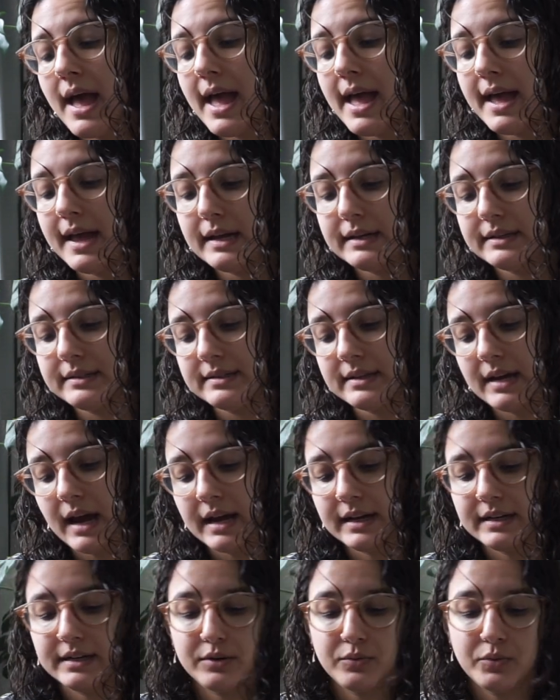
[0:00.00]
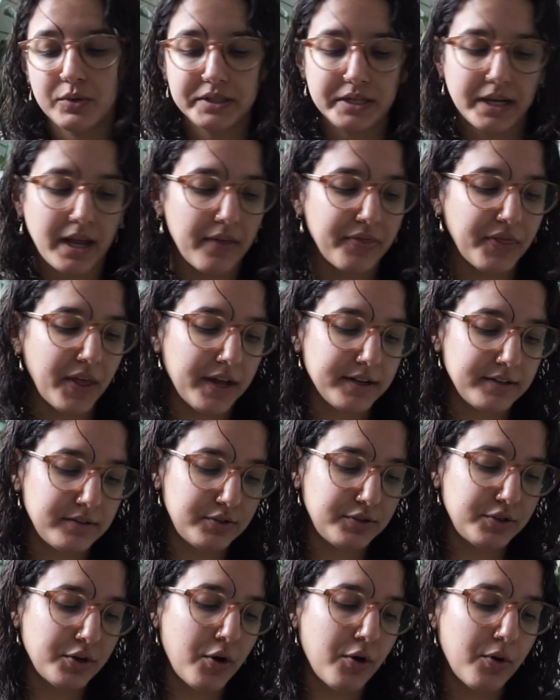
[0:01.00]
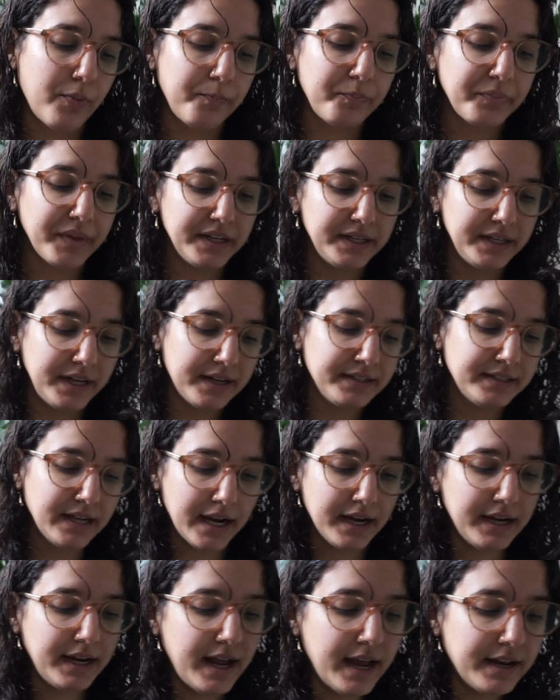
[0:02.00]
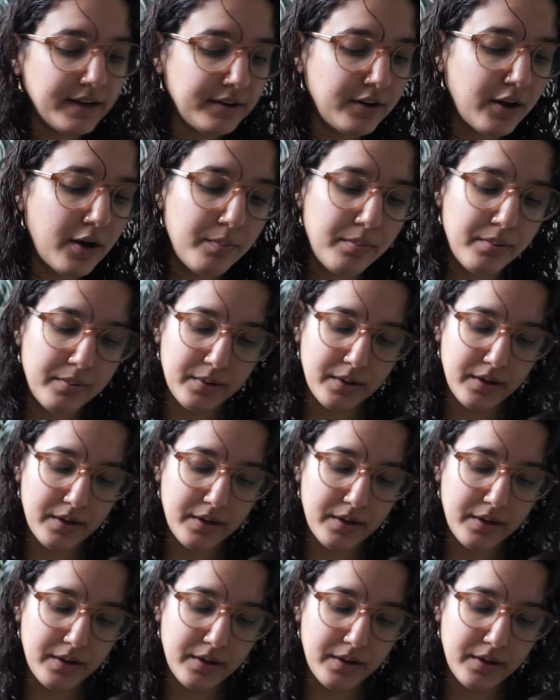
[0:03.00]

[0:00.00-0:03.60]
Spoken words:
and I didn't want to get that. So in the end I ended up